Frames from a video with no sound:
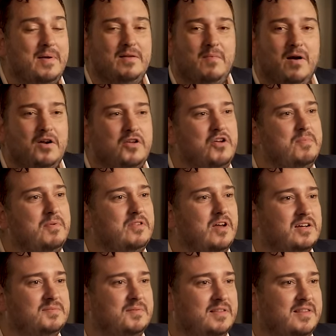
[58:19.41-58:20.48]
I mean, Mark Cuban
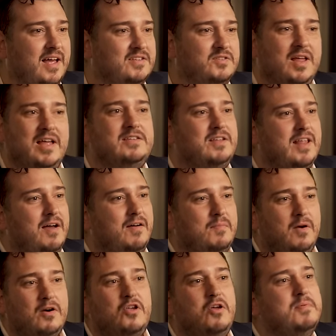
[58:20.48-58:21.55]
talks about that. So
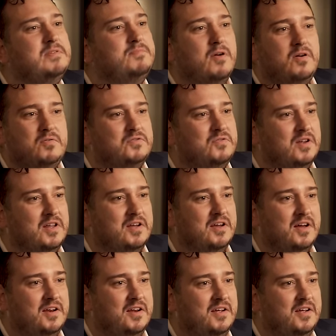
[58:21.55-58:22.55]
Mark Cuban's book was really good.